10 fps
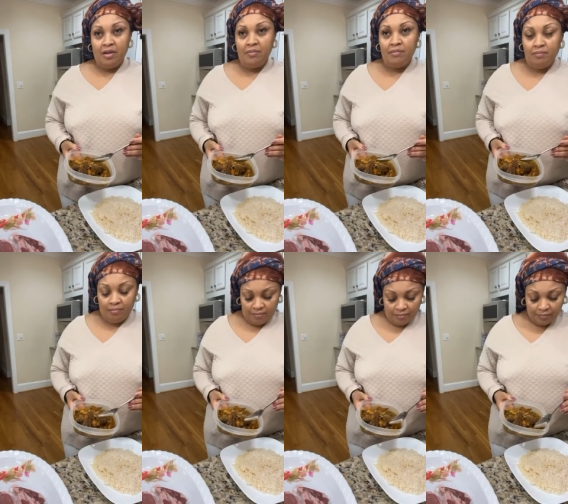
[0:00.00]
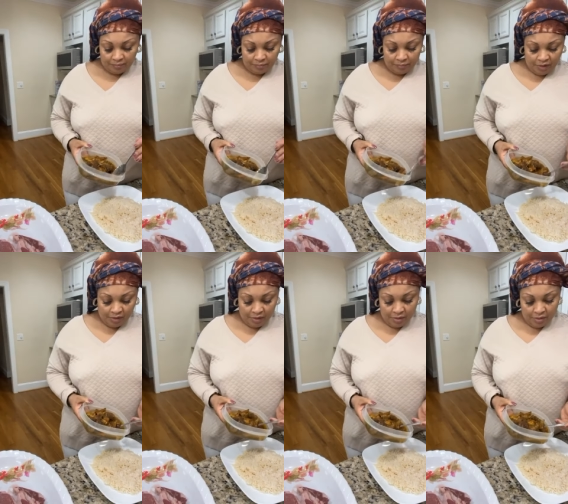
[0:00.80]
like it? Mm -hmm. You
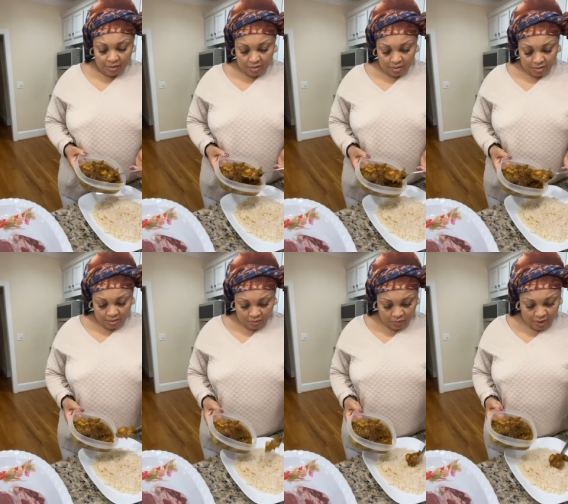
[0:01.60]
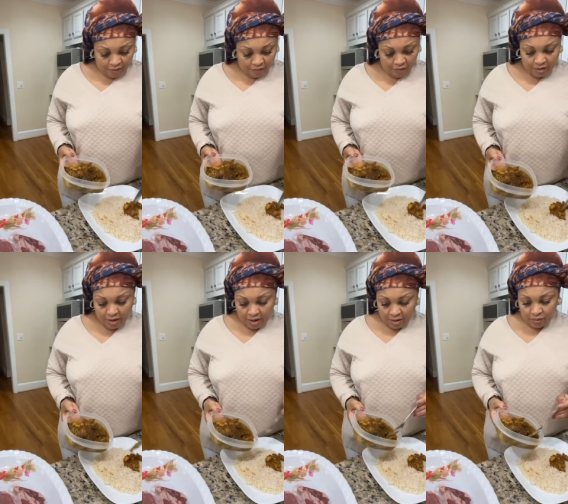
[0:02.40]
see? We have food
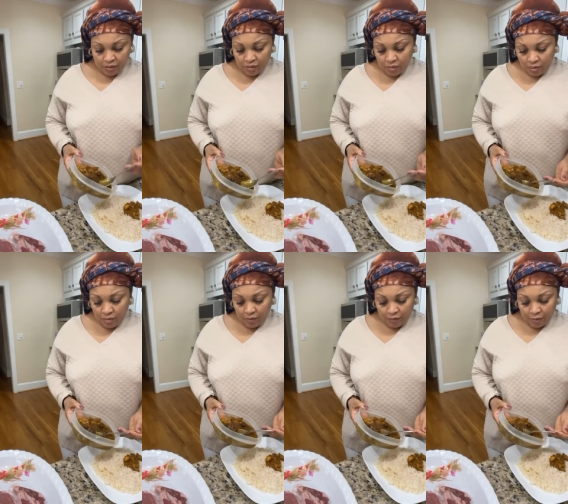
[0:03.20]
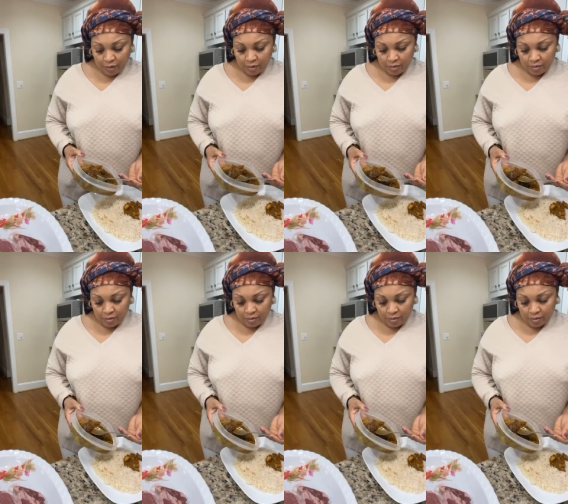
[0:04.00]
in the house, y'all don't look for it.